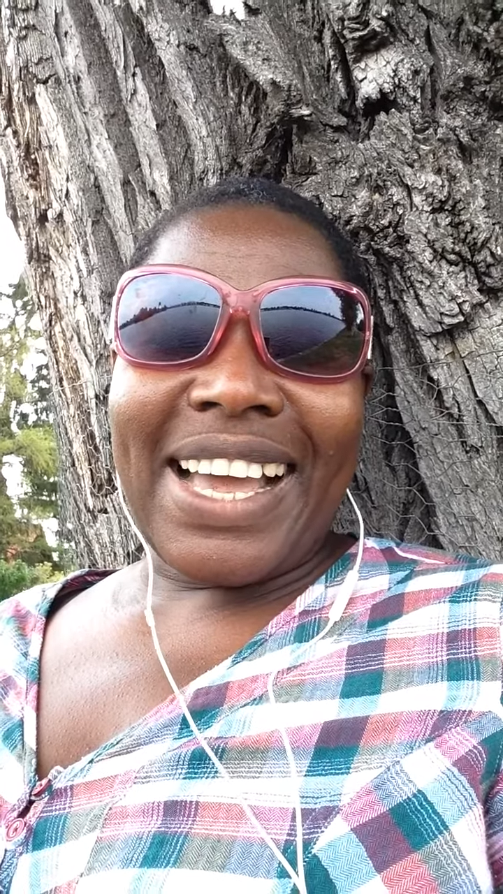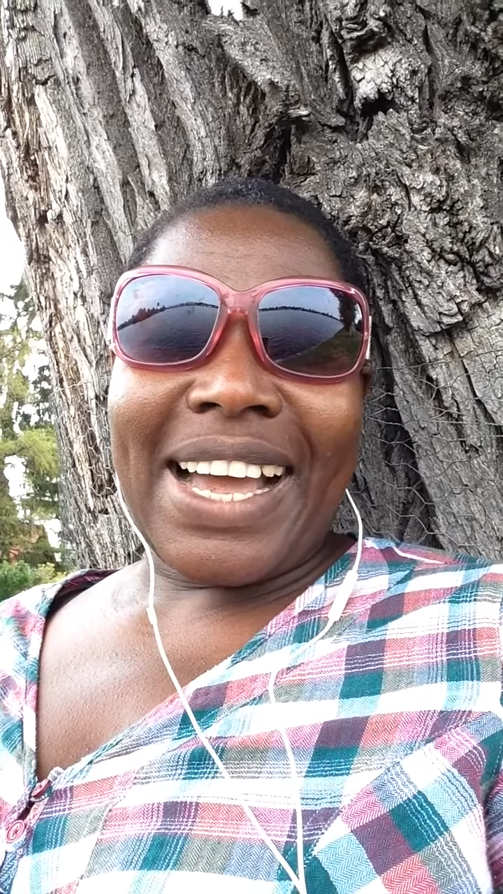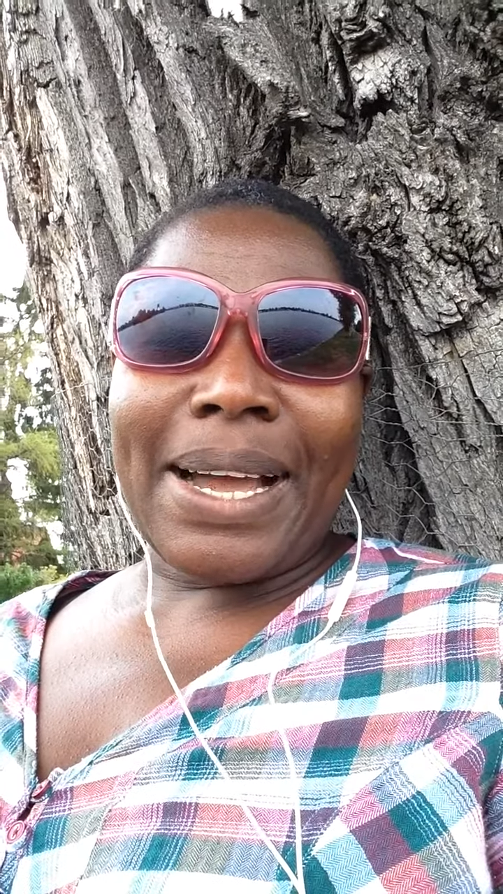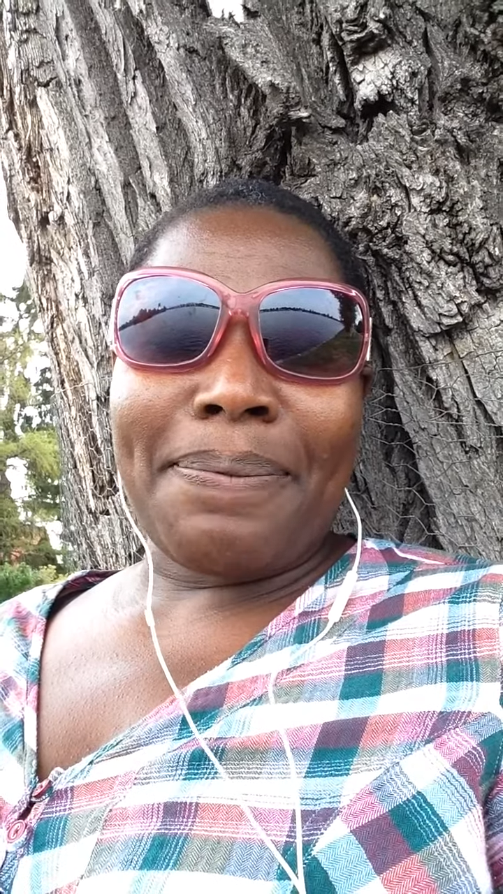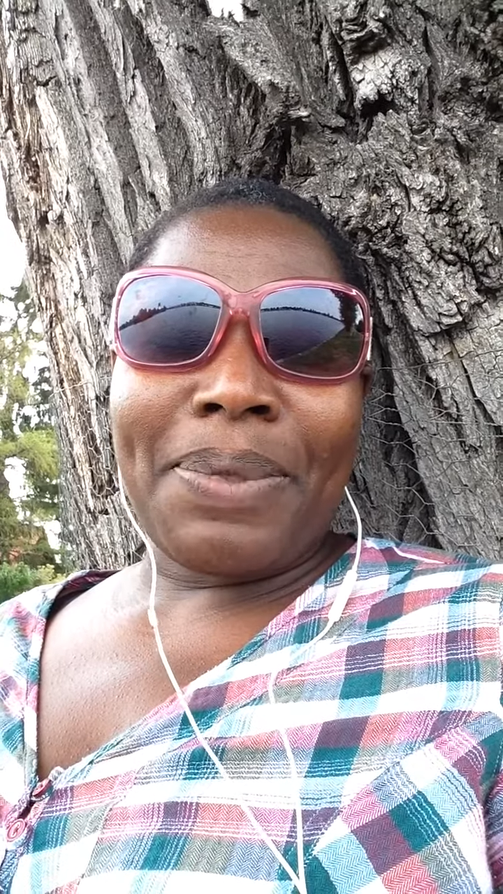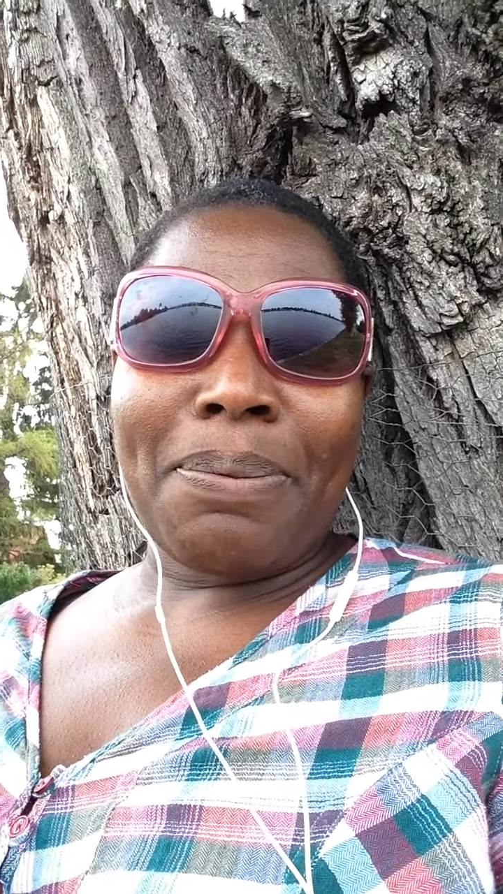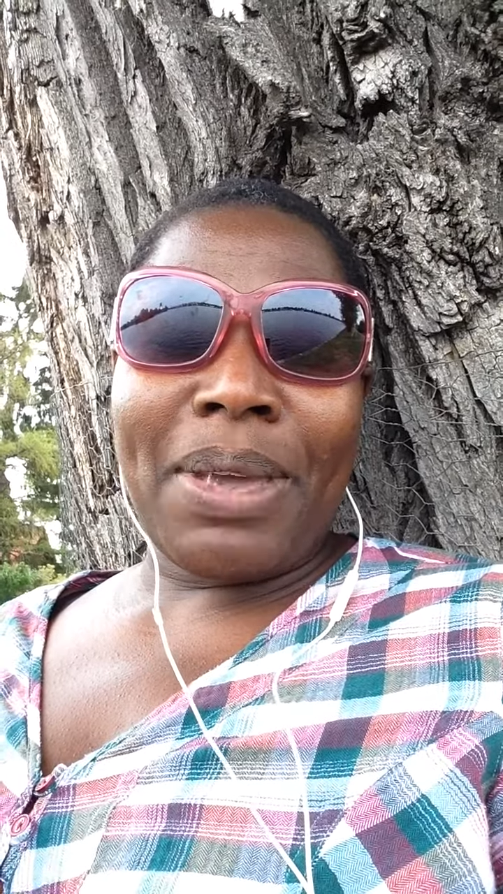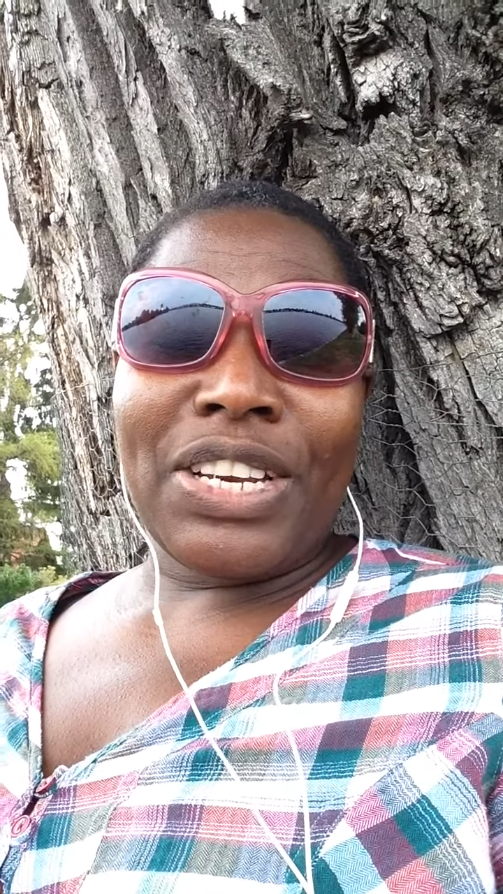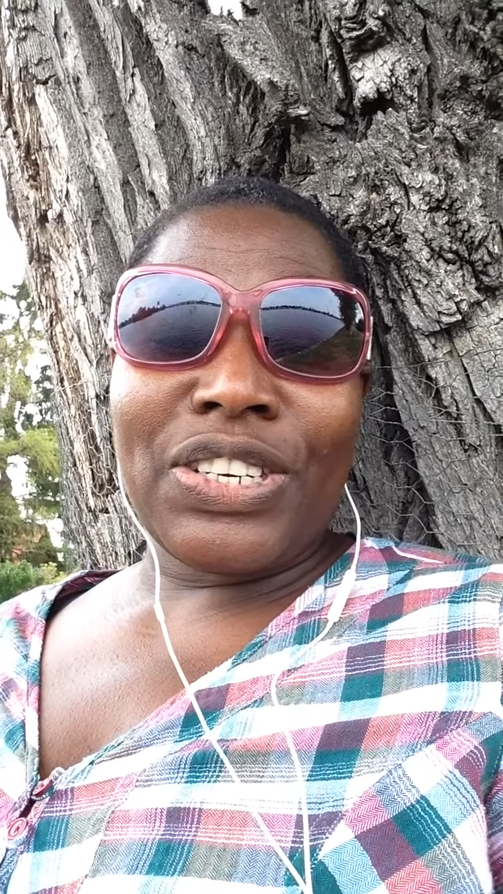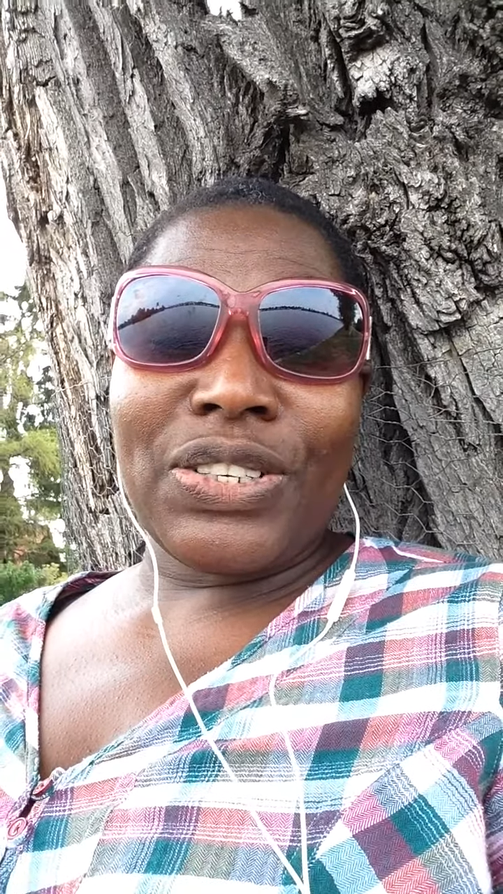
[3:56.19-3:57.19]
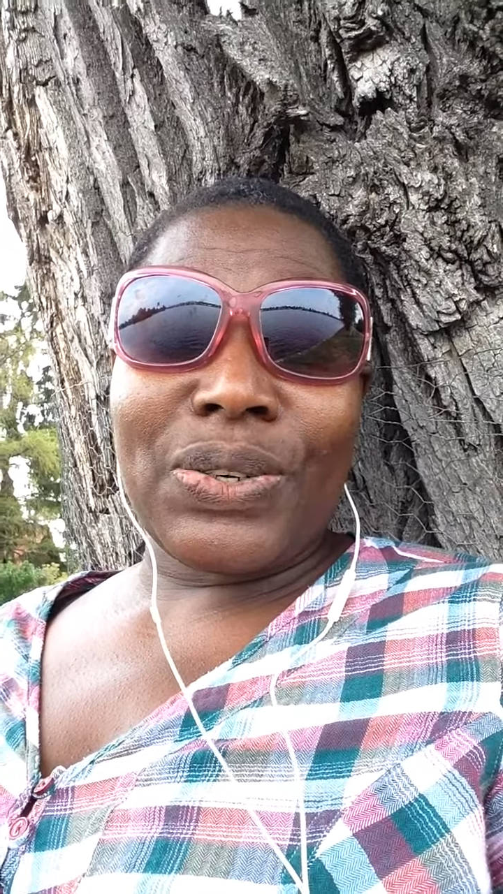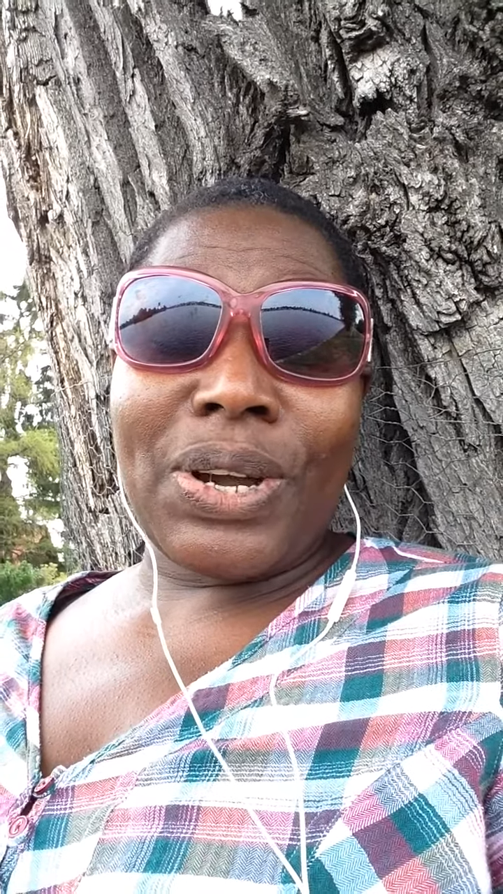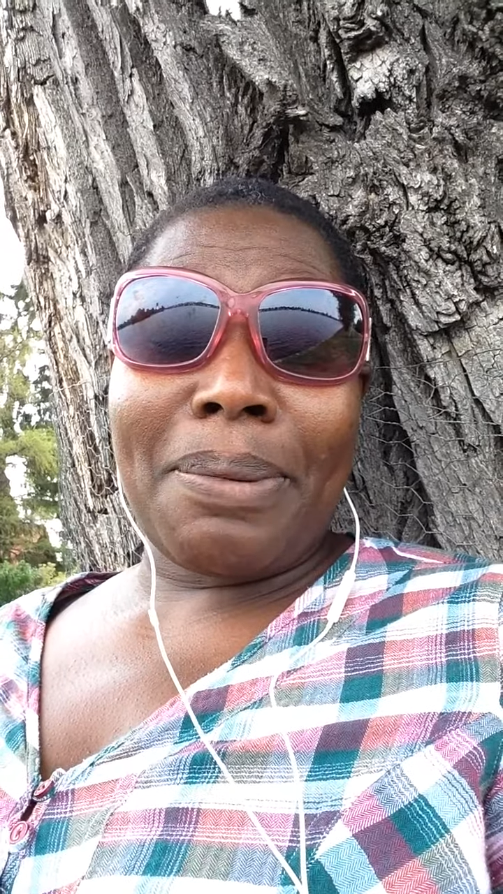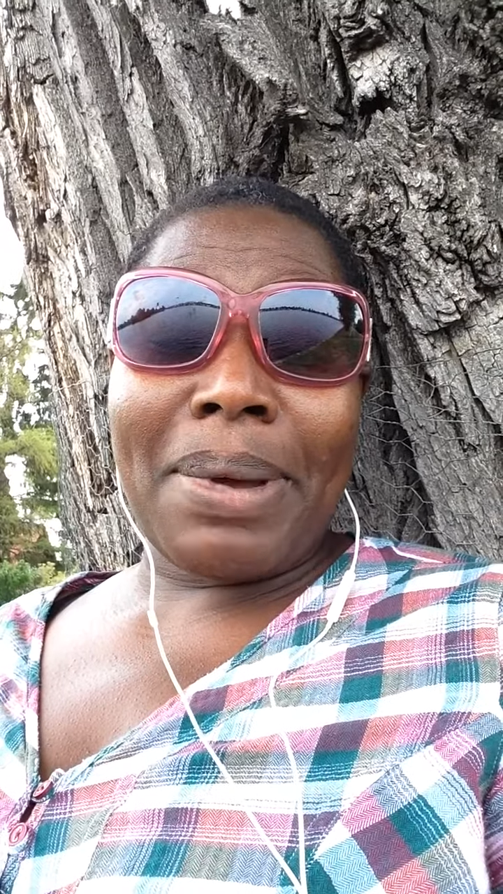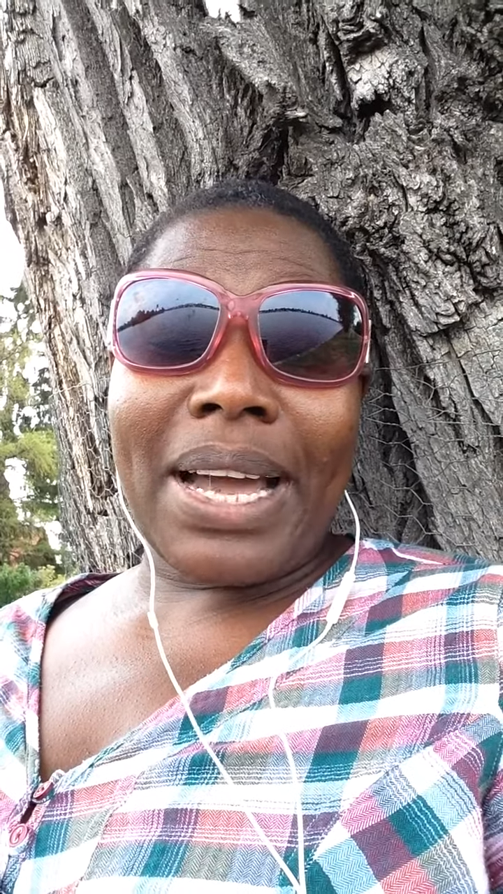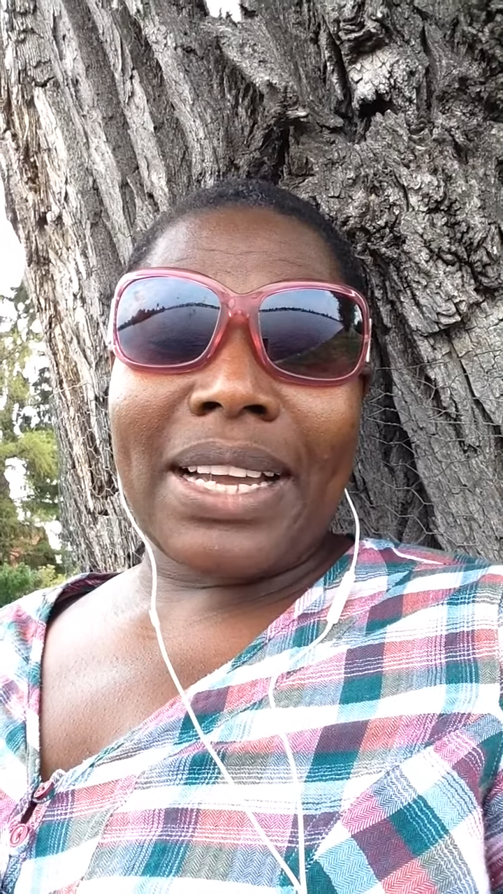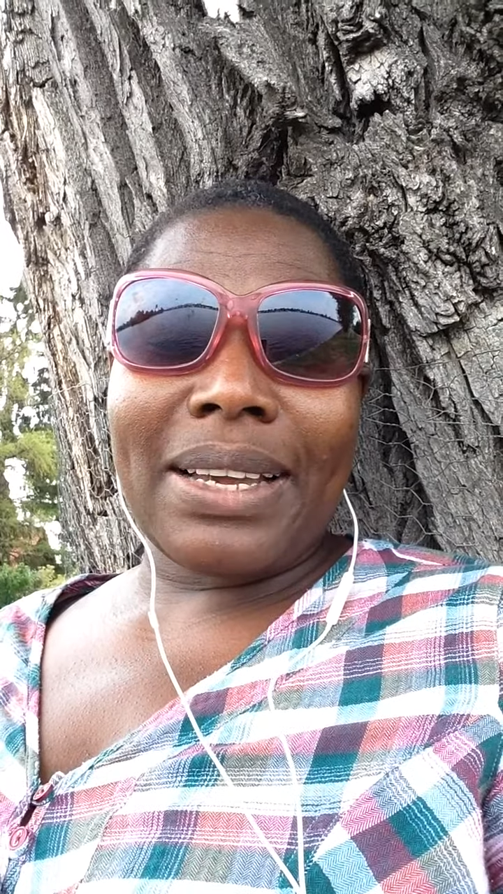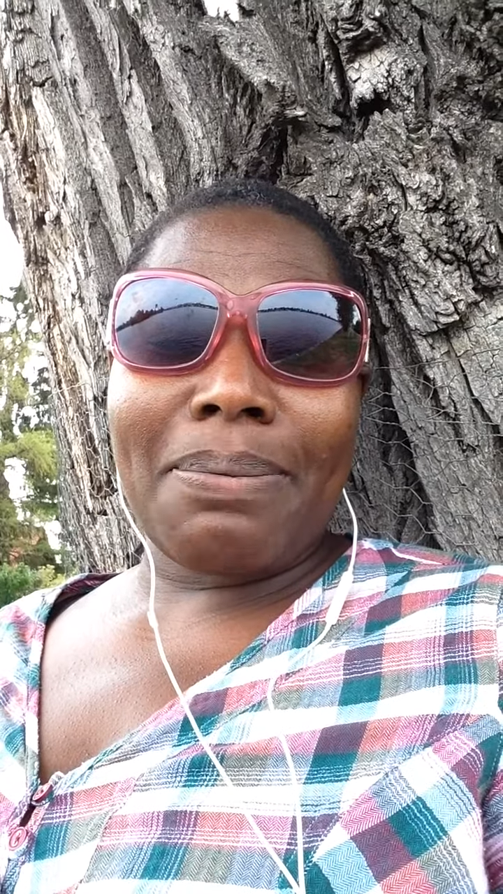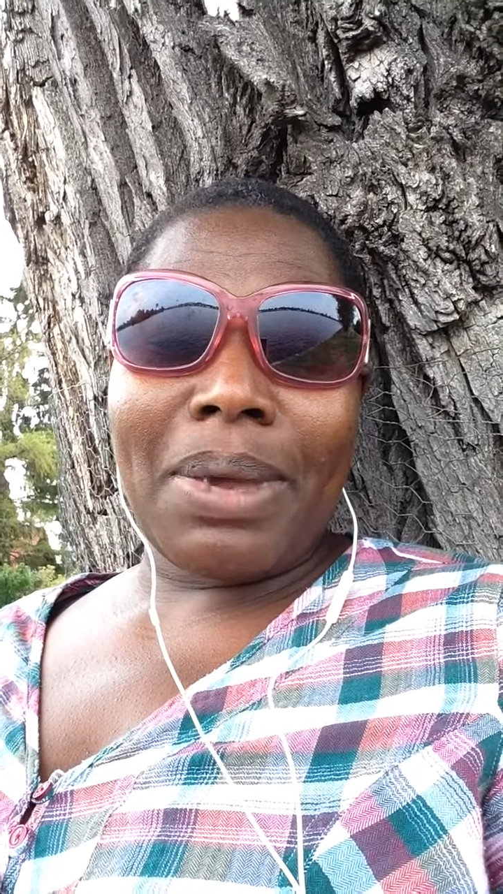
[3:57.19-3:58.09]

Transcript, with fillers: Um, make sure to come back.